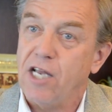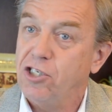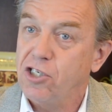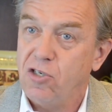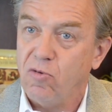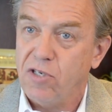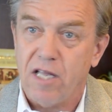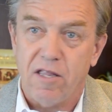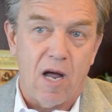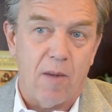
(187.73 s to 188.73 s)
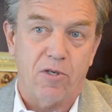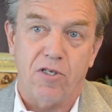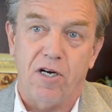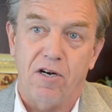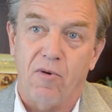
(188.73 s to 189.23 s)
and just don't take the
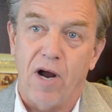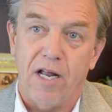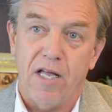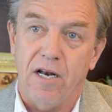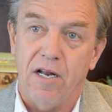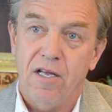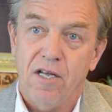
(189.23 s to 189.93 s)
opportunity to write in.